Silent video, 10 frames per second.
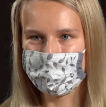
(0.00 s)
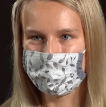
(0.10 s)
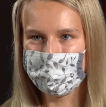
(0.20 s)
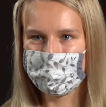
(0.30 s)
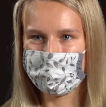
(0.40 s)

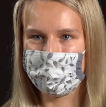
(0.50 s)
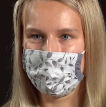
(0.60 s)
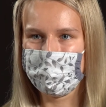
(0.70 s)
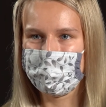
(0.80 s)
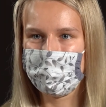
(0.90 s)
it's a little
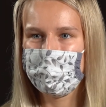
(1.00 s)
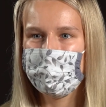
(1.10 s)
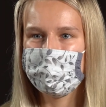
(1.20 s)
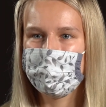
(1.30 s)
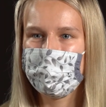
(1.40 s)
experience,
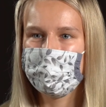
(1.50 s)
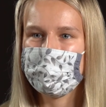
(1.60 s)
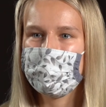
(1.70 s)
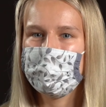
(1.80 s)
but it was